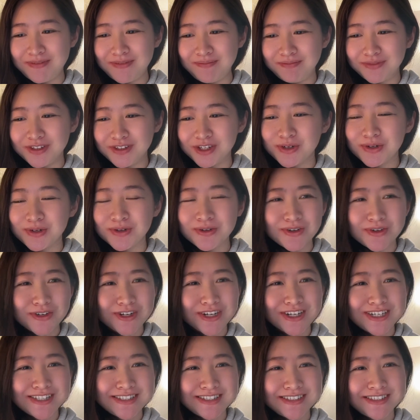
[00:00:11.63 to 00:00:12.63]
the
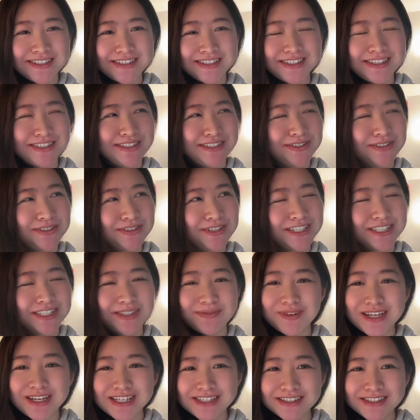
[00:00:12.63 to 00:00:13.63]
course or
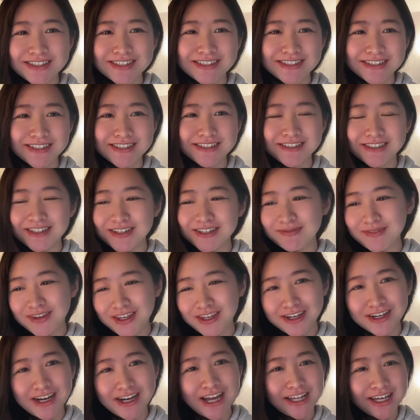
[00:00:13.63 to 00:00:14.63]
semester system
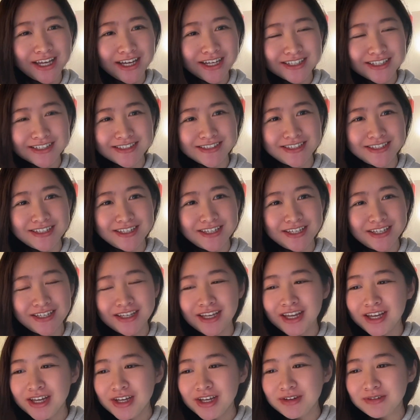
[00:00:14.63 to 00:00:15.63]
here at HGSE
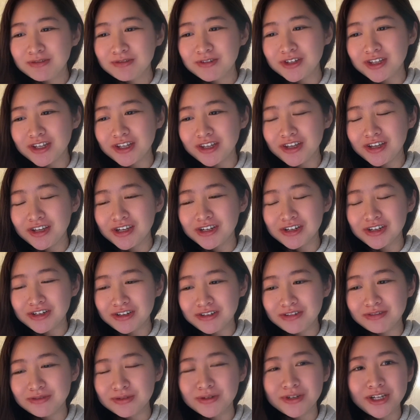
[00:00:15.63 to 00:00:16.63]
for the year
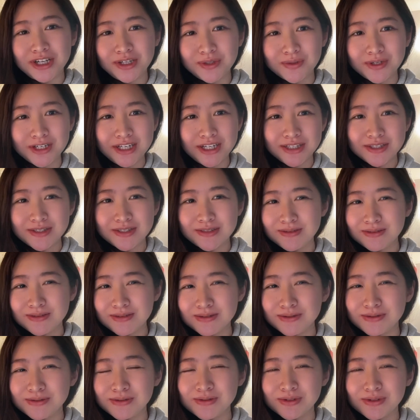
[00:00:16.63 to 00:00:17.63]
of
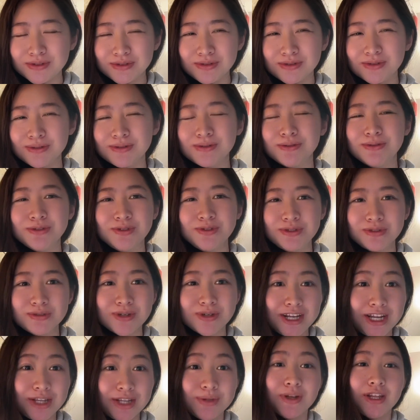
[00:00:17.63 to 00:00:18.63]
2022 to
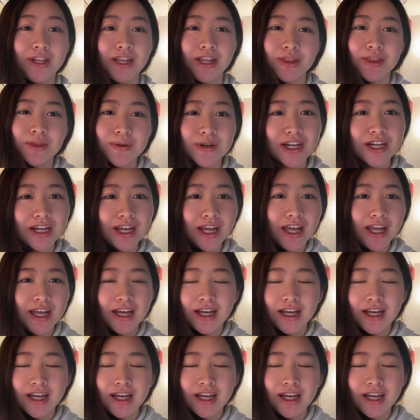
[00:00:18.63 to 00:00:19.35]
2023.